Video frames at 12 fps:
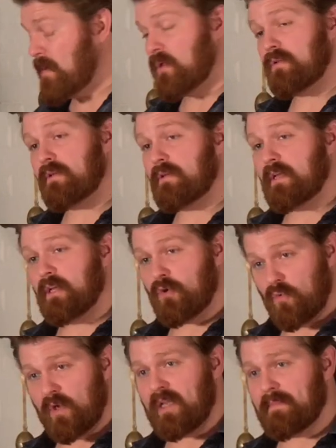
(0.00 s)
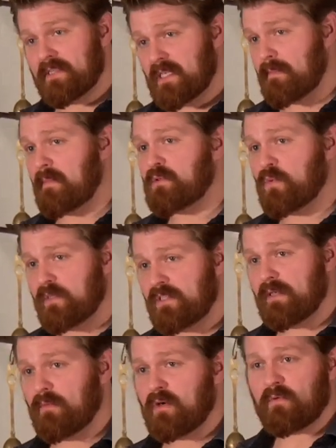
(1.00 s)
milk and cream has come up to a
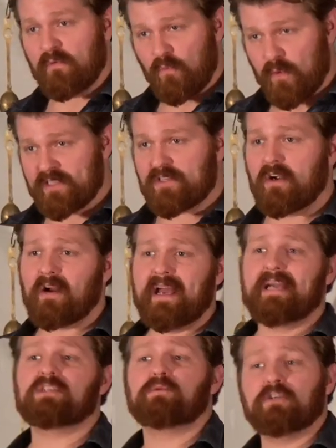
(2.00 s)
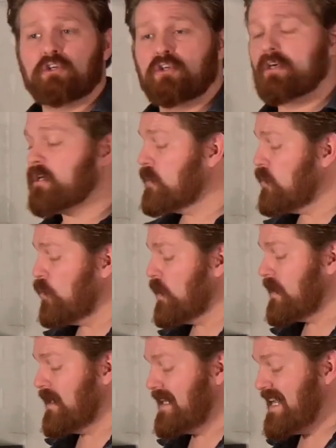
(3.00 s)
simmer and we've whisked our eggs with the sugar,
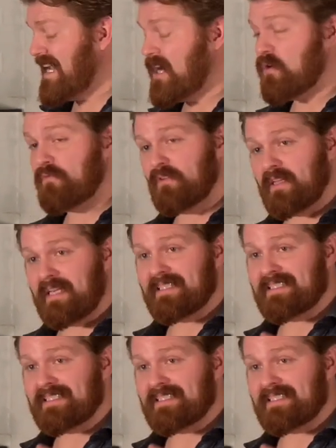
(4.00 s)
we're going to carefully